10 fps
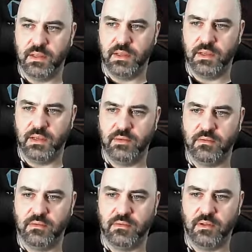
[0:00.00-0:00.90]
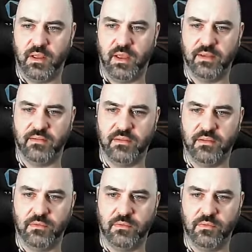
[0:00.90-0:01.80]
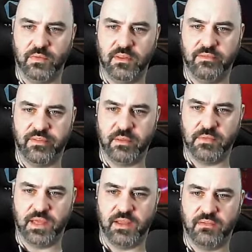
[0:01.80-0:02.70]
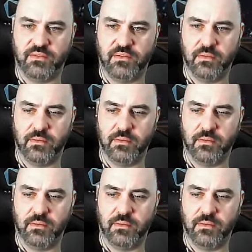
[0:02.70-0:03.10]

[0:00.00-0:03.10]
And execute with Flame Dash.